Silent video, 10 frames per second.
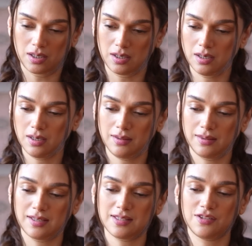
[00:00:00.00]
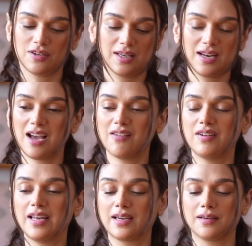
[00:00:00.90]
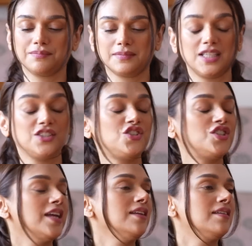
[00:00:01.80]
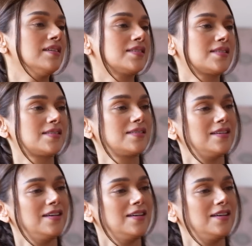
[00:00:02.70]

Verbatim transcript: Okay, this you can have like generous